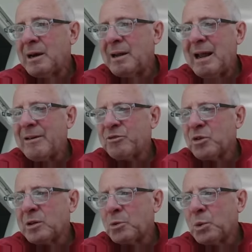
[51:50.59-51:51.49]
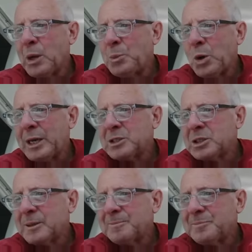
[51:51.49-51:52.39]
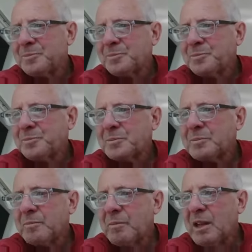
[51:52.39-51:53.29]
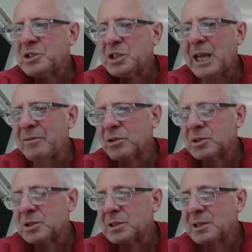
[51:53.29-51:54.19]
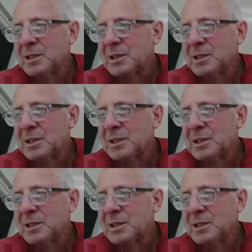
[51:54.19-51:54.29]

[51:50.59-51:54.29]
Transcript: an effort to repress savers,